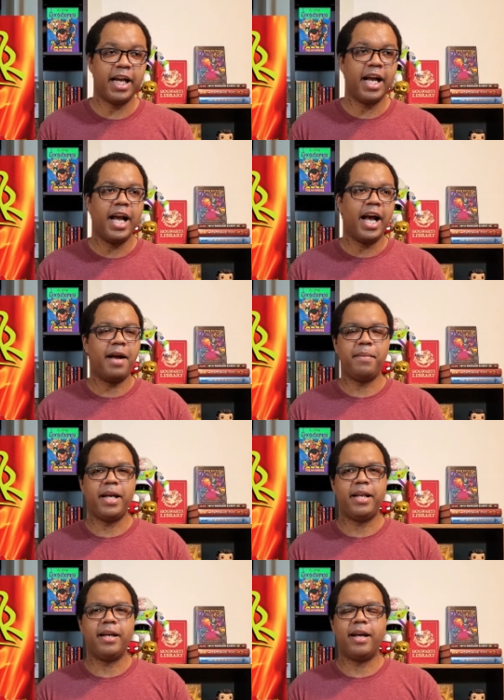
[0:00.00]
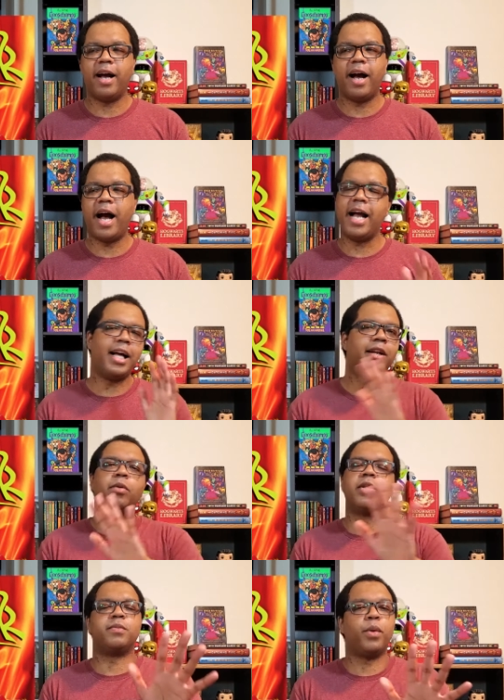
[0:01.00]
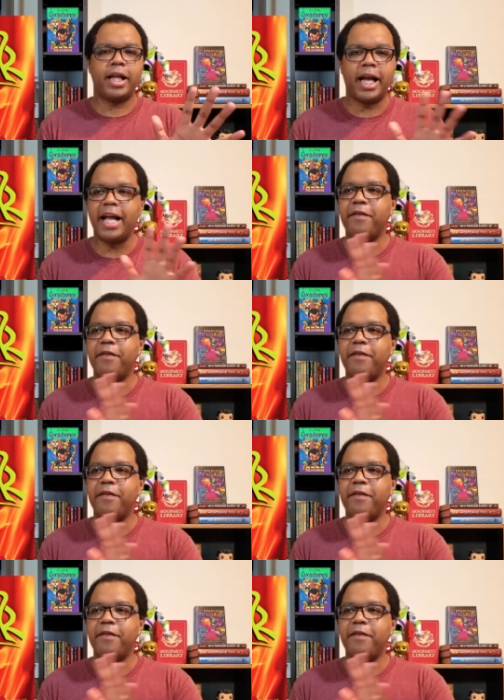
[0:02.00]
I mean, I don't want to spoil it.